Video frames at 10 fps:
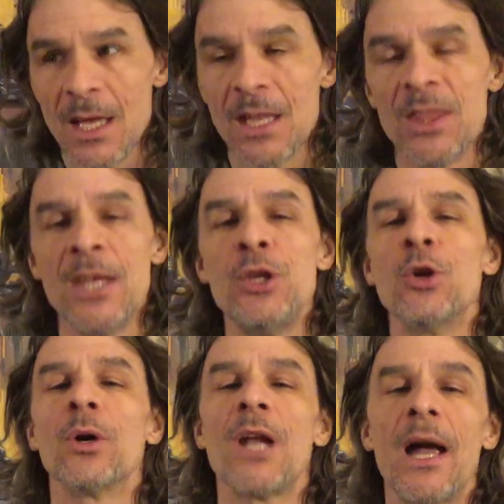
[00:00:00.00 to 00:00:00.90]
then
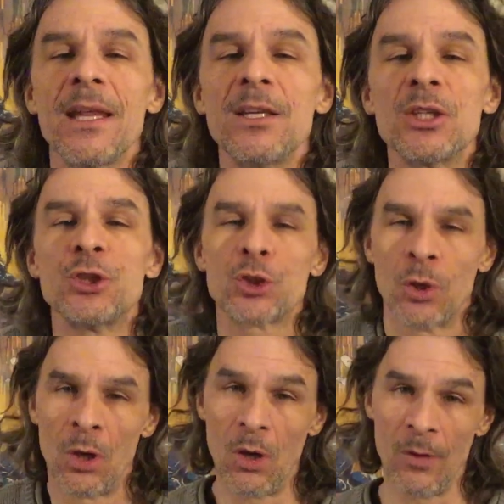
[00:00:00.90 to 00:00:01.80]
you're not in
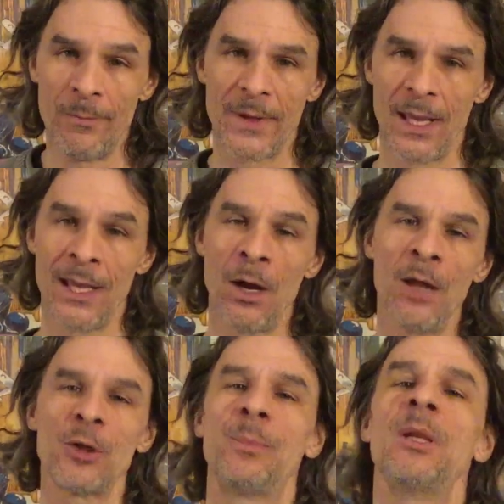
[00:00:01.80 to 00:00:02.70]
control. And
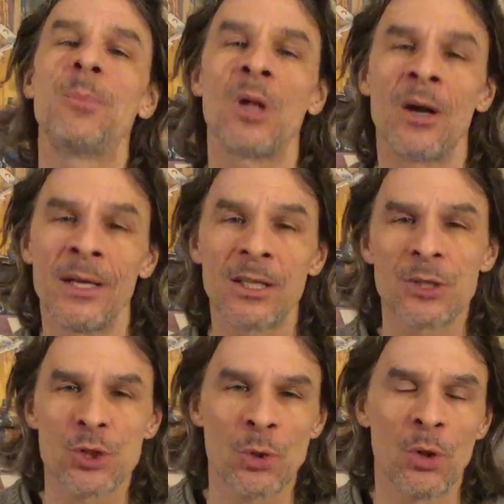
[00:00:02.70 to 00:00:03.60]
other people are in
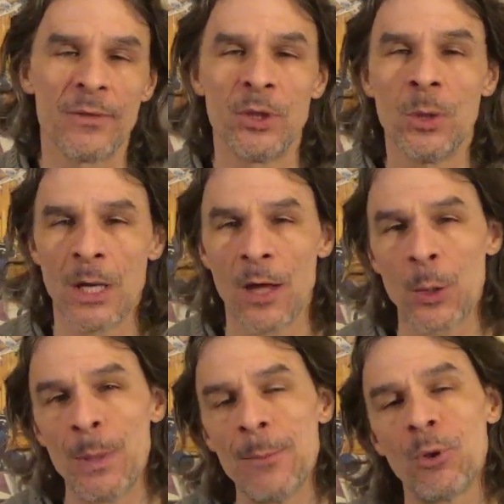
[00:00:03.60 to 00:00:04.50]
control of you. And other
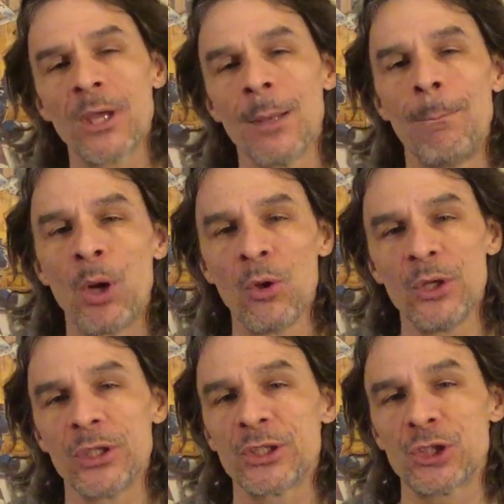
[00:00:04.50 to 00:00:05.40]
people can pull
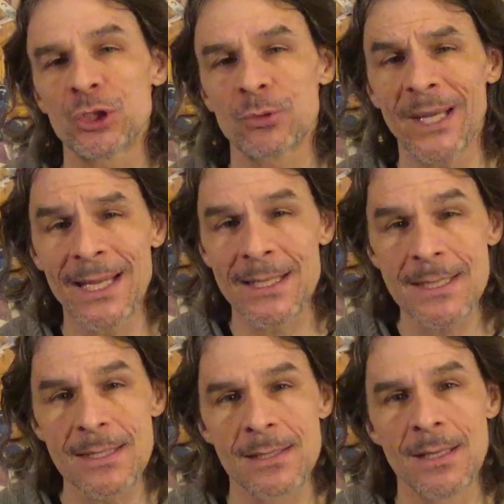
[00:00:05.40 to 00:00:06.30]
your
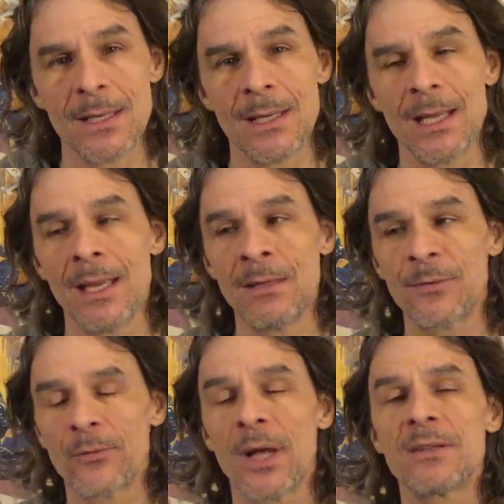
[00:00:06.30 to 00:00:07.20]
strings in
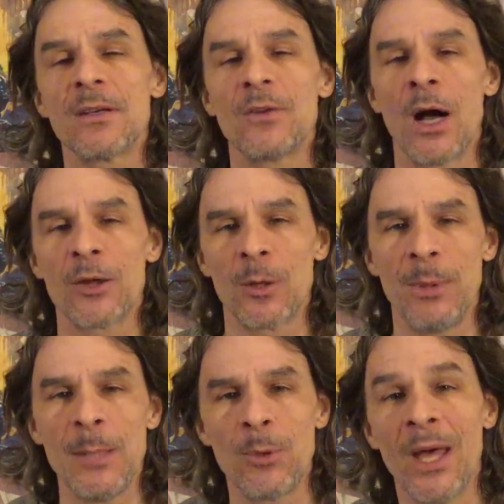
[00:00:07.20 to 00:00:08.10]
front of other
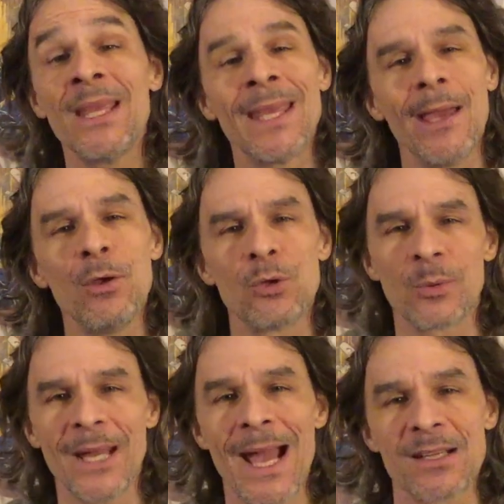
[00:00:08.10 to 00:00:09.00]
people and get you to
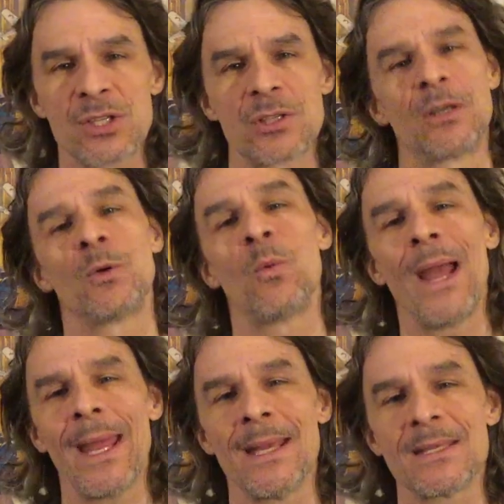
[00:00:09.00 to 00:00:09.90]
react certain
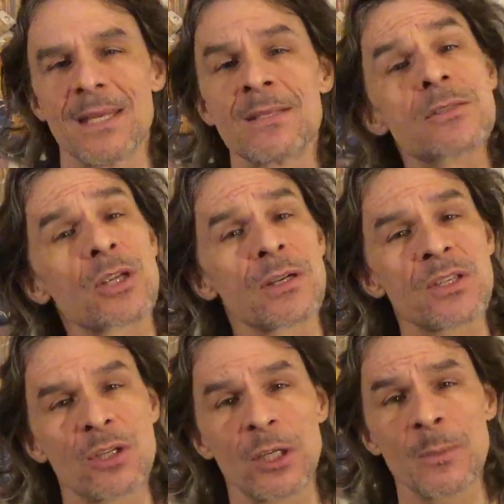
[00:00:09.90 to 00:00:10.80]
ways in certain
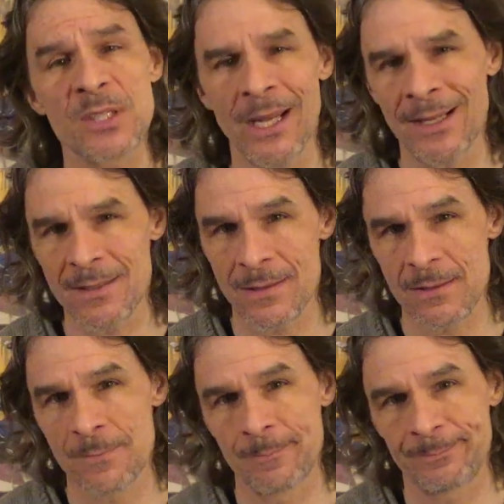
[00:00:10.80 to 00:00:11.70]
circumstances.